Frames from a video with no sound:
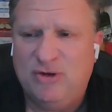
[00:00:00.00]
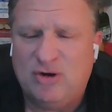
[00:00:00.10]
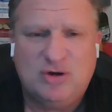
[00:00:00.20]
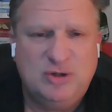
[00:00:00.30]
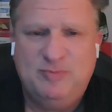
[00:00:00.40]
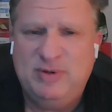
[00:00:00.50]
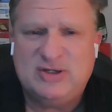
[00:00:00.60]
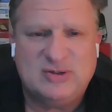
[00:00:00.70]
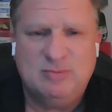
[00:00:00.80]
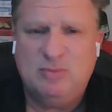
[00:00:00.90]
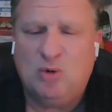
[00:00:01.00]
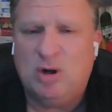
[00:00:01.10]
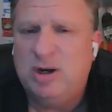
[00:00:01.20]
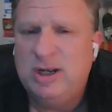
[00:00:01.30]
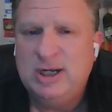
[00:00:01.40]
There could be some
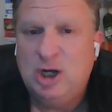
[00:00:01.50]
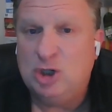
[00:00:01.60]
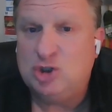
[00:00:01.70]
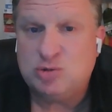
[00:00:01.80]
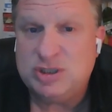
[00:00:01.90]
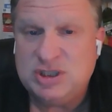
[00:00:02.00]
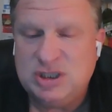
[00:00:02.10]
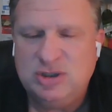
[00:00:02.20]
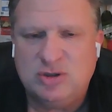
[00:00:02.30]
more attrition.